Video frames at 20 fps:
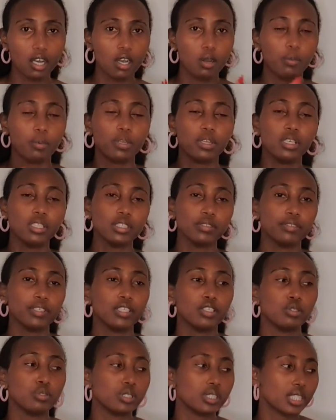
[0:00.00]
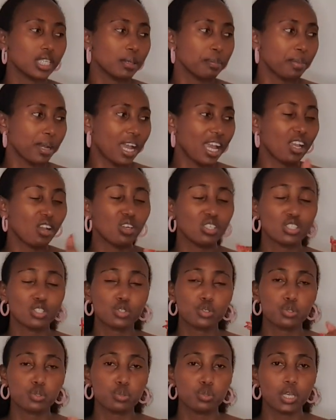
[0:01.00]
We don't even use it, but I got
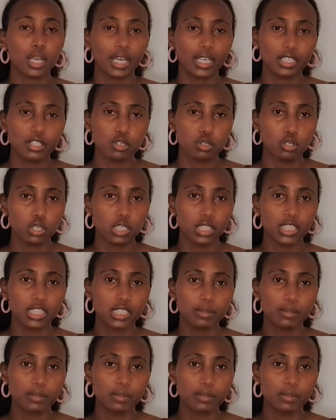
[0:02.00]
two cartons,